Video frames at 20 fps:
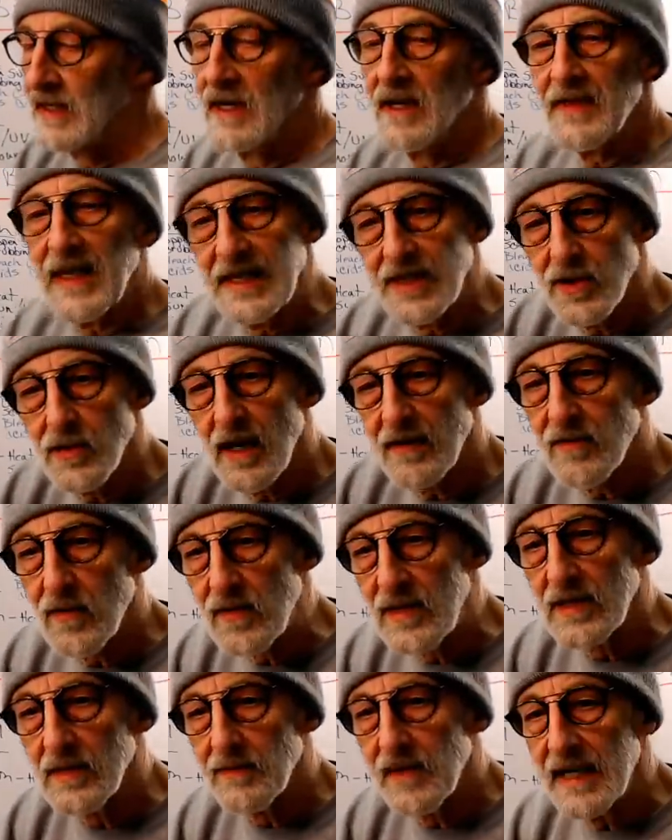They do have a
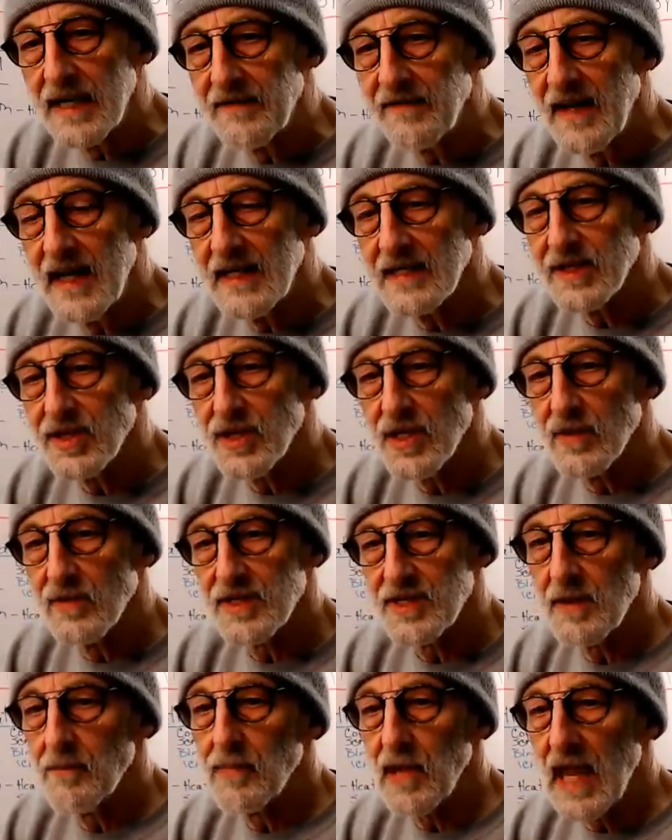real advantage, though,
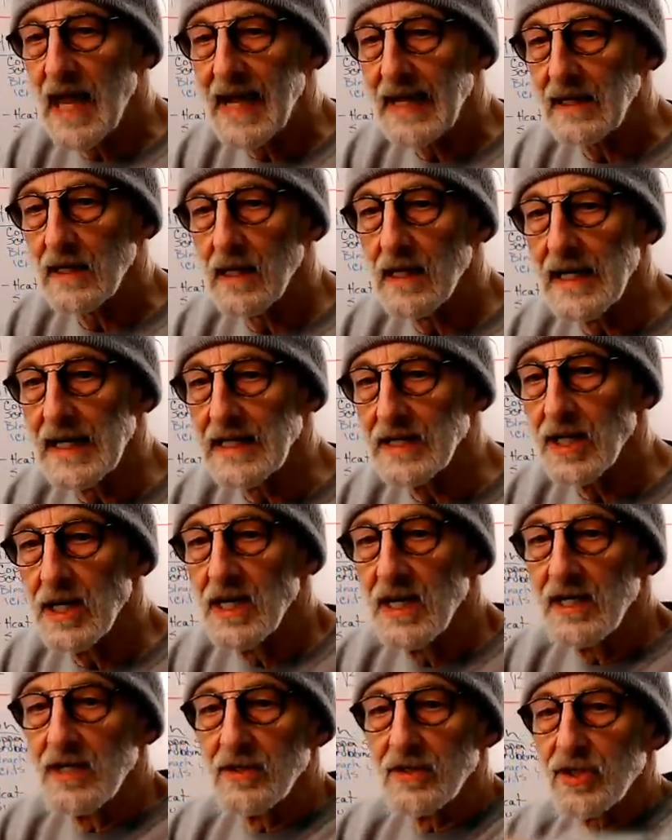as a black light.
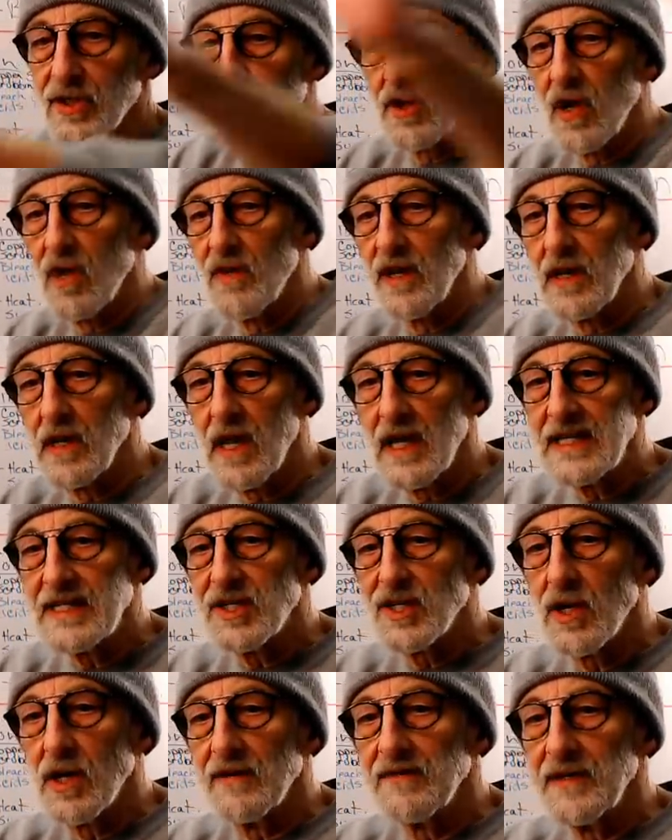You can turn all the
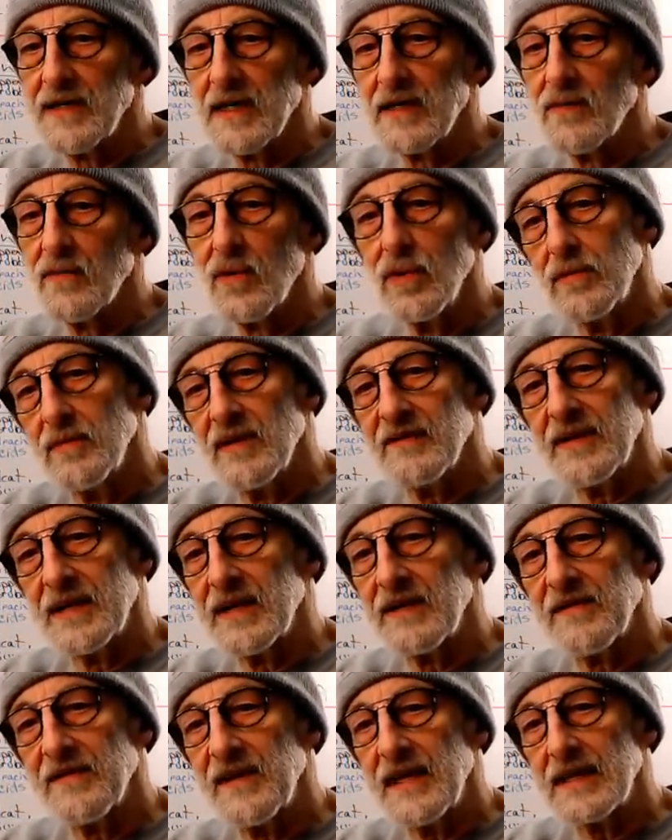lights off in a room of an
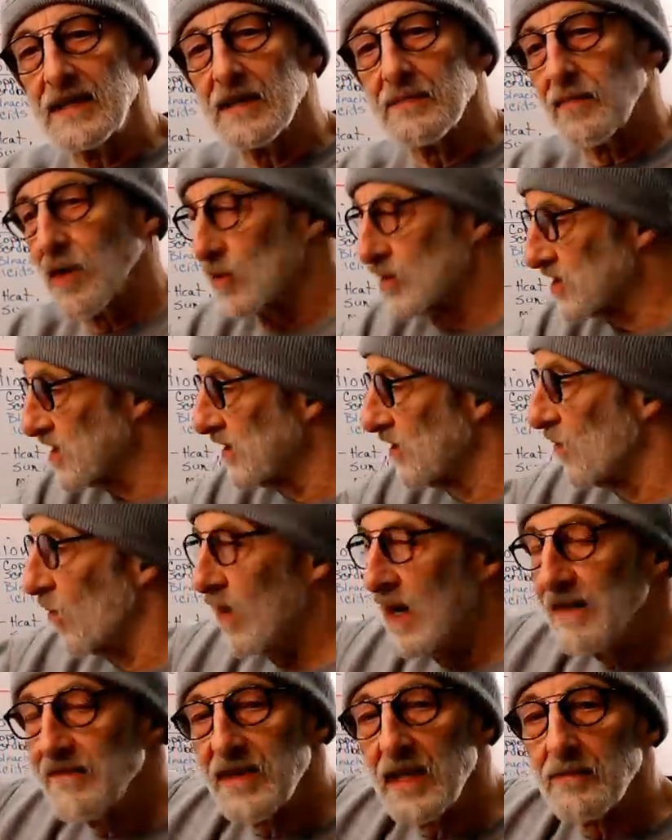infected person and
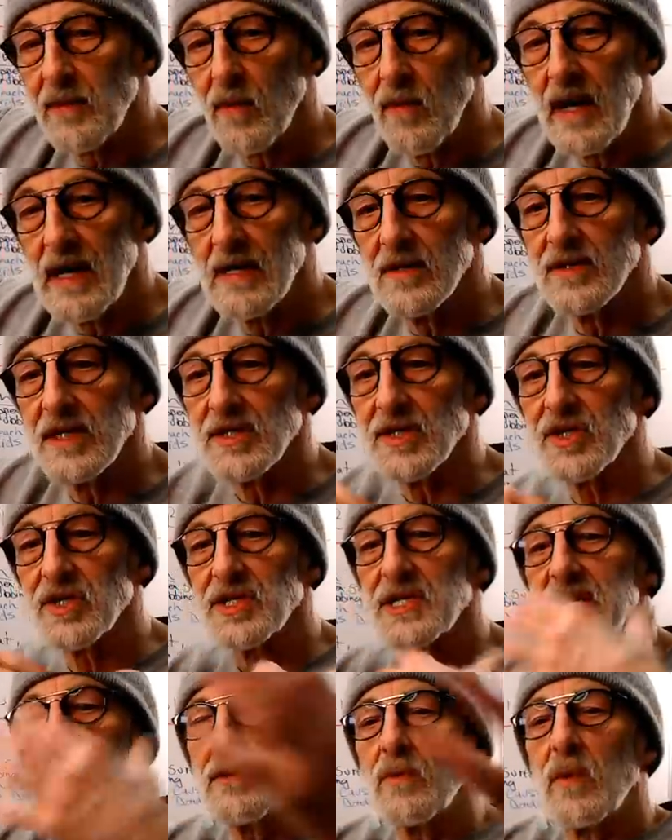wave them around and
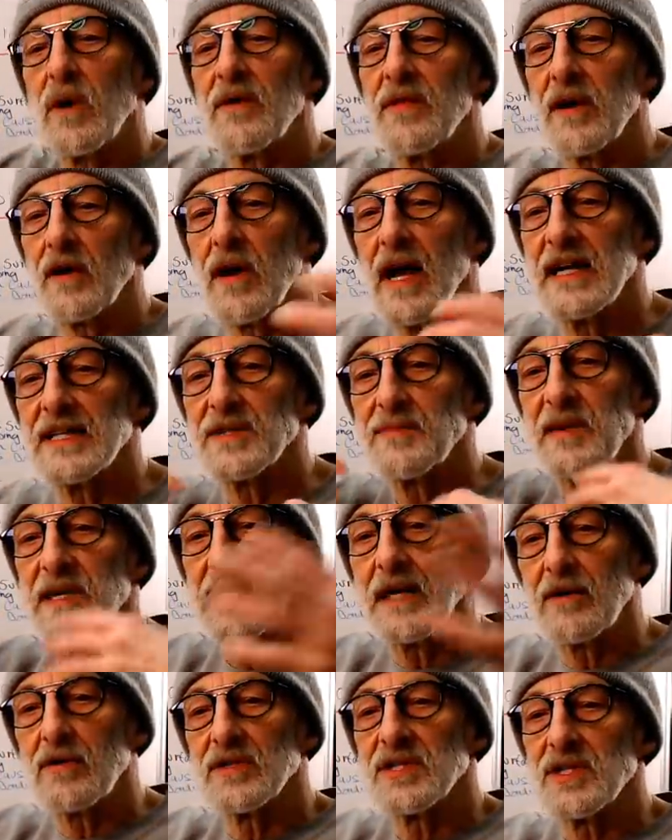see where there has been
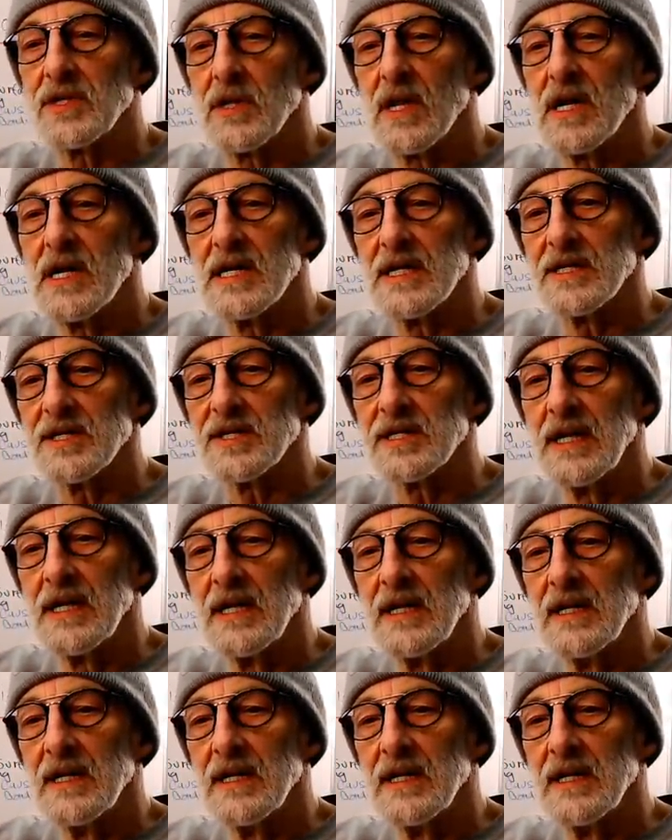aerosolized